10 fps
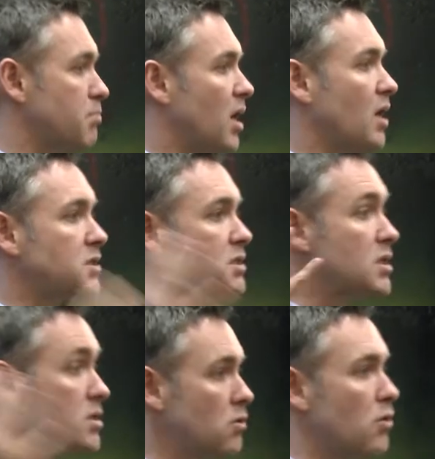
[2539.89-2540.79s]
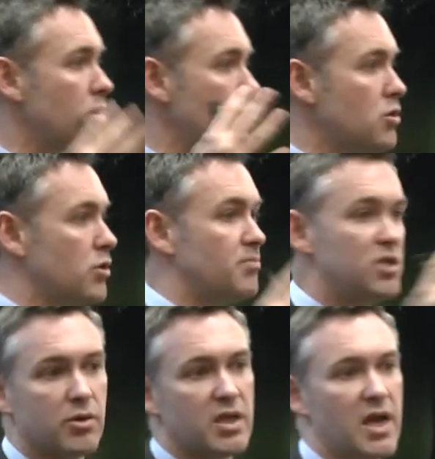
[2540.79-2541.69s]
parties in Northern Europe
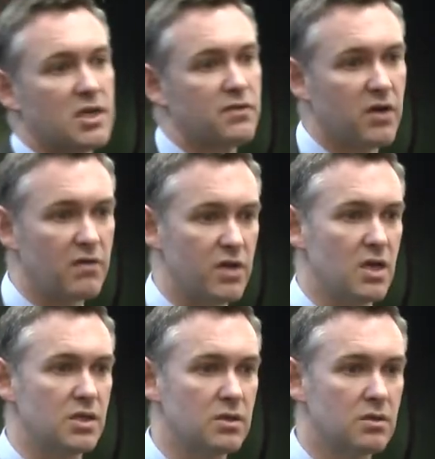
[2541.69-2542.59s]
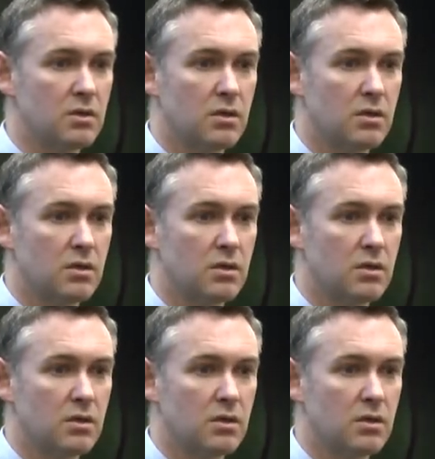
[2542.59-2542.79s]
do in the next 5 years.